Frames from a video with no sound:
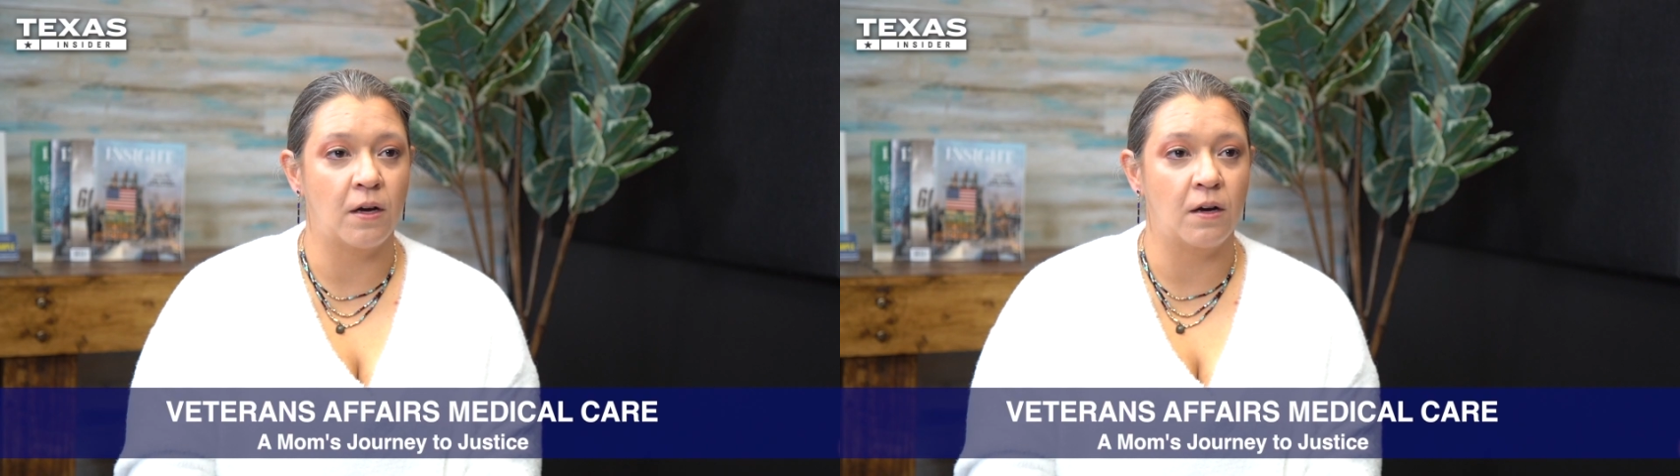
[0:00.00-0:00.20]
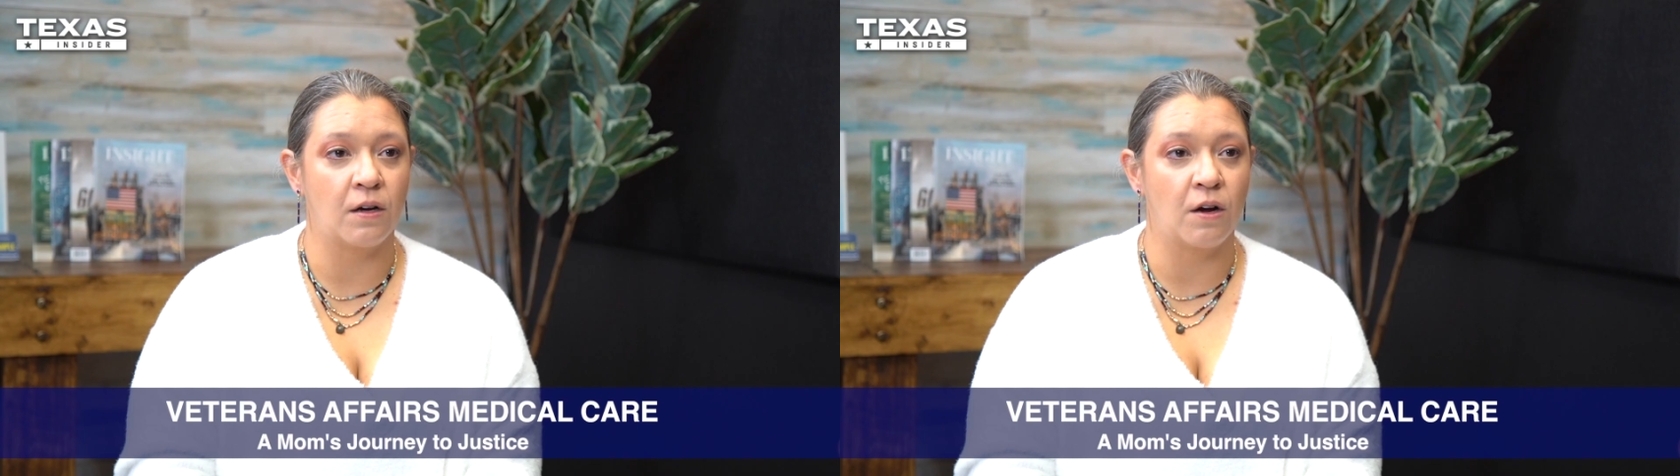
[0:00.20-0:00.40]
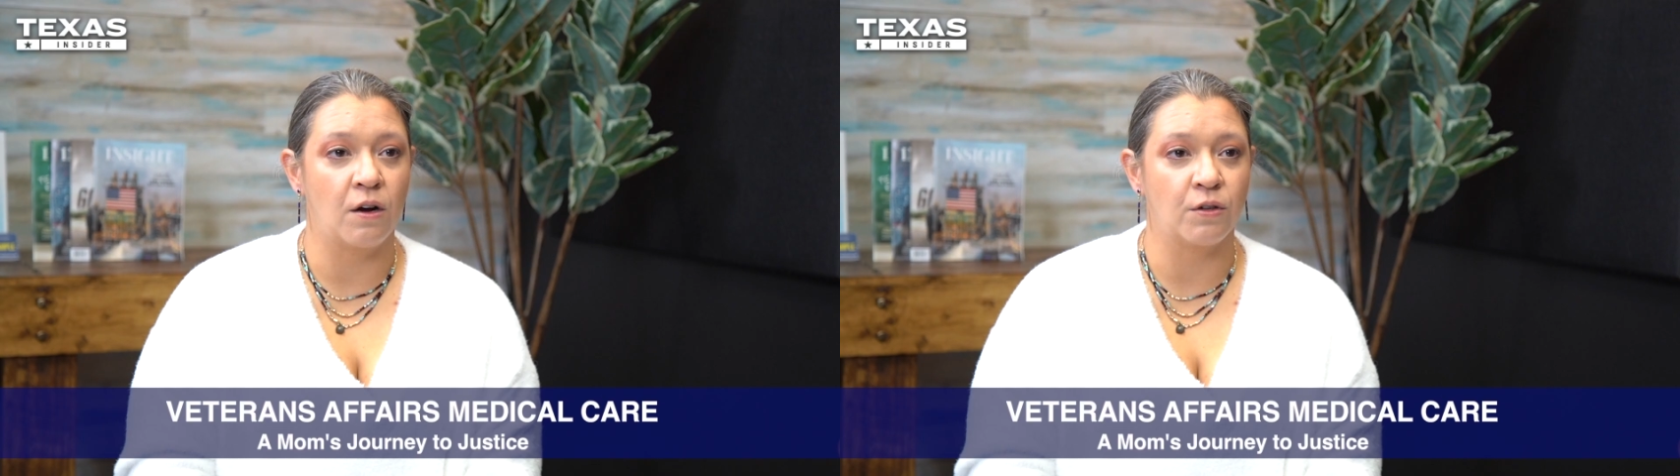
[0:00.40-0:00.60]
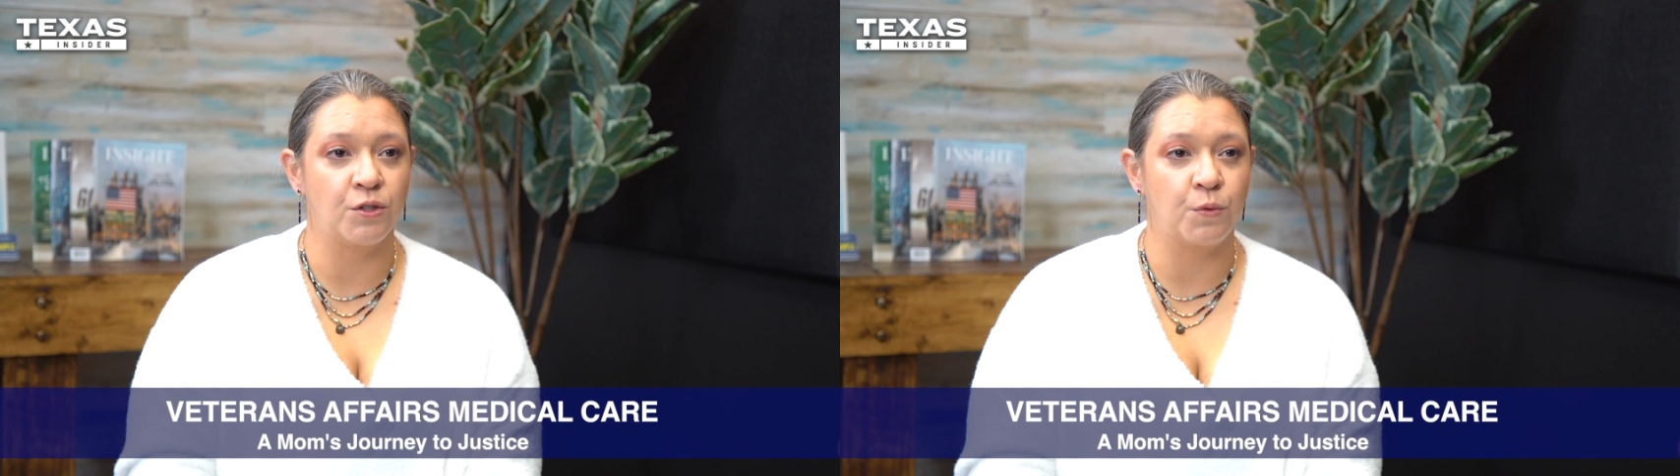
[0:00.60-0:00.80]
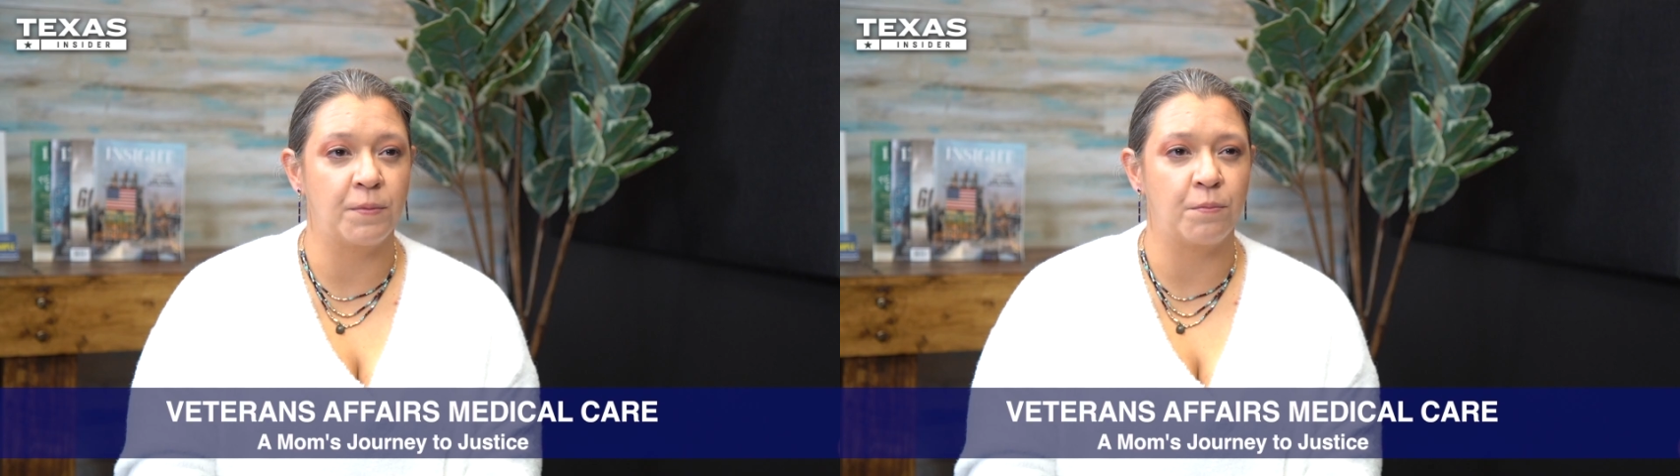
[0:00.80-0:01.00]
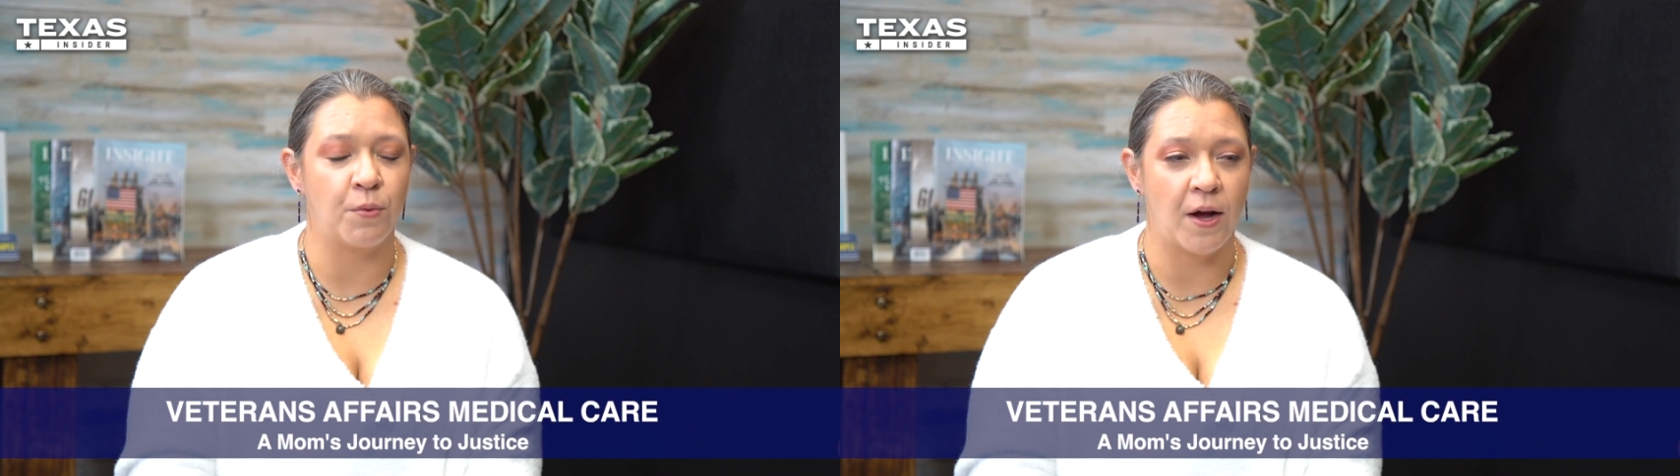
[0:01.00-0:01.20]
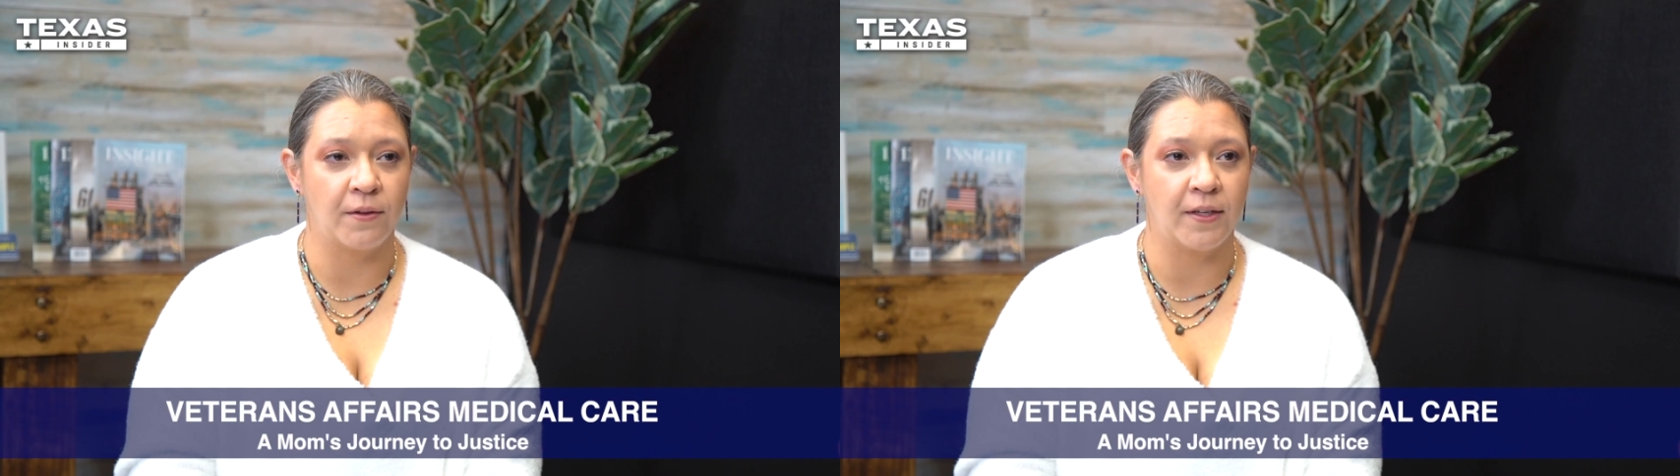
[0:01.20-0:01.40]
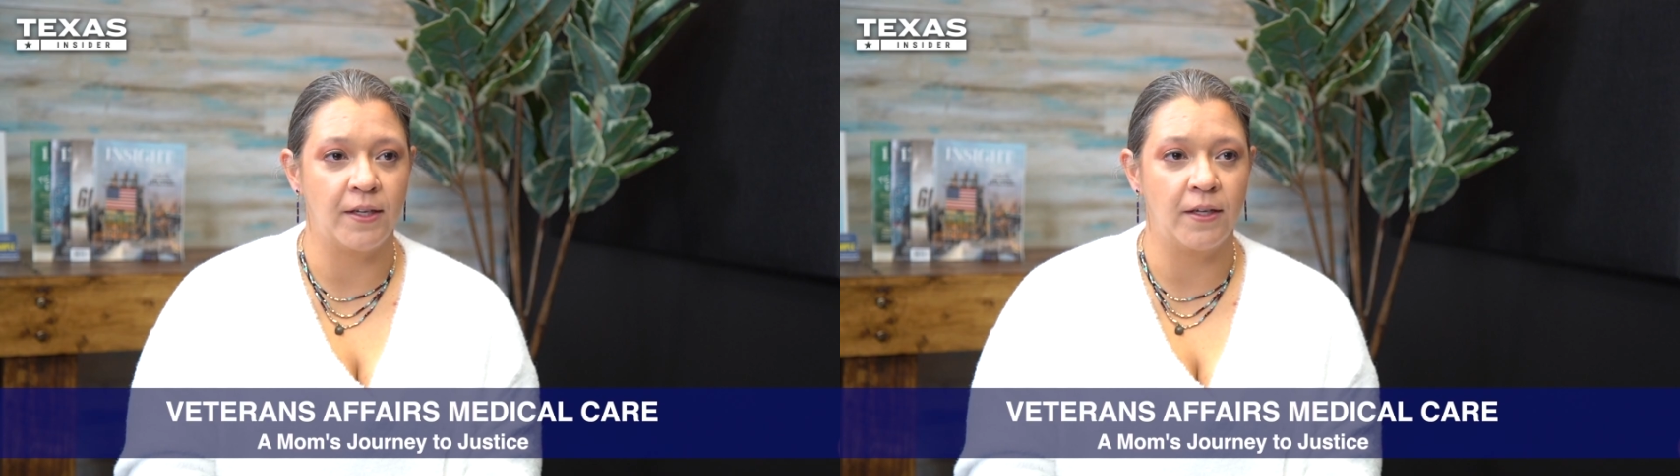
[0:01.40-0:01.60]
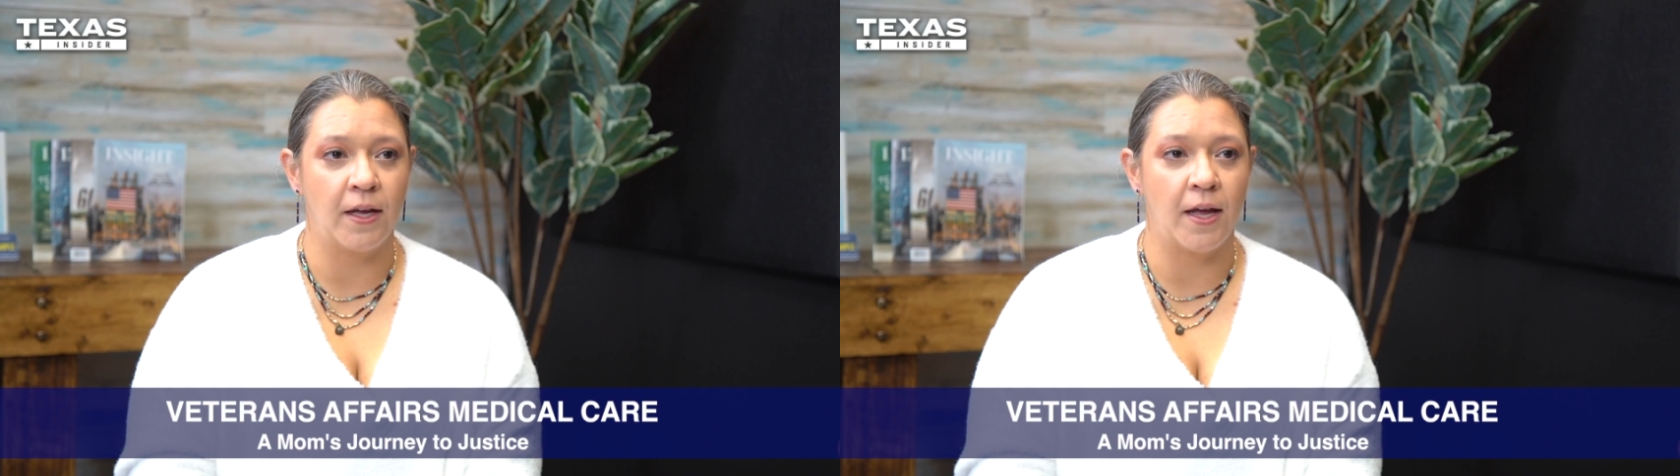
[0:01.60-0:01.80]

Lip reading: Congresswoman Brownlee